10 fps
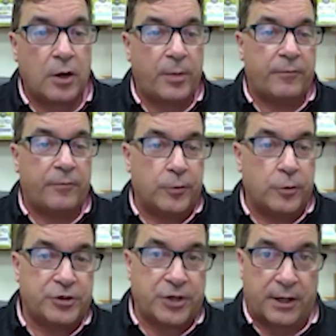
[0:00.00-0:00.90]
about
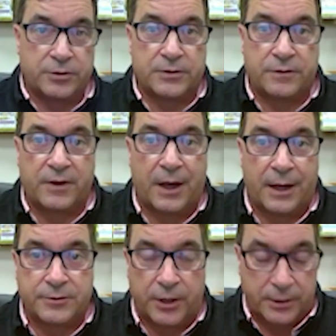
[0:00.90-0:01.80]
food changes and
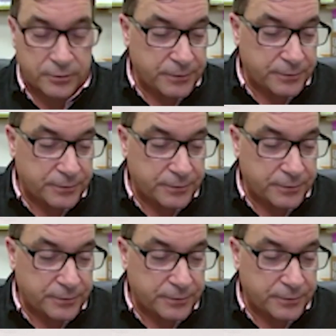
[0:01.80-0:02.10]
diet changes.